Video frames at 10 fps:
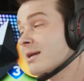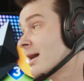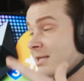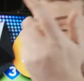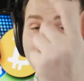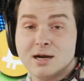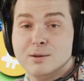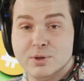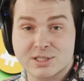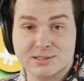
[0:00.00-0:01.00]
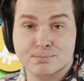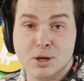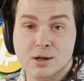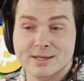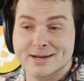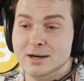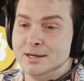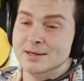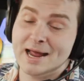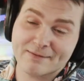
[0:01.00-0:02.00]
got to stock up on some
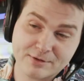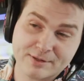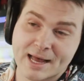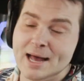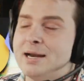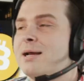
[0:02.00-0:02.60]
Polygon. After that,